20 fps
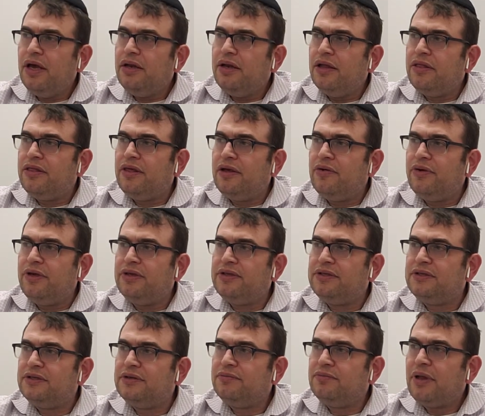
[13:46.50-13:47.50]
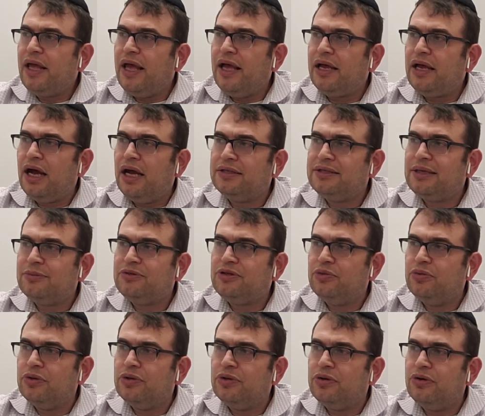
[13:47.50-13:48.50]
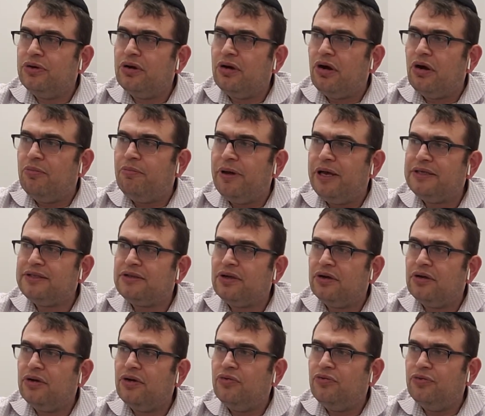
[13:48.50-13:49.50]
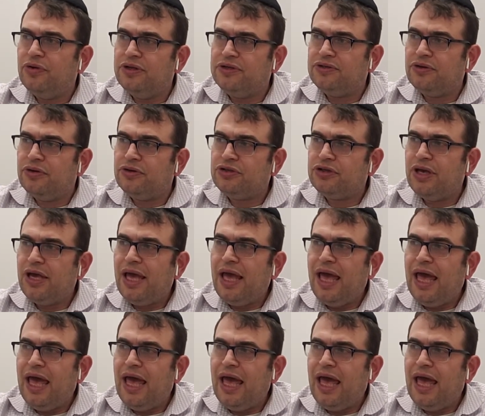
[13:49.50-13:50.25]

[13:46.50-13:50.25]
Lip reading: The theories and concepts you will learn are based on research,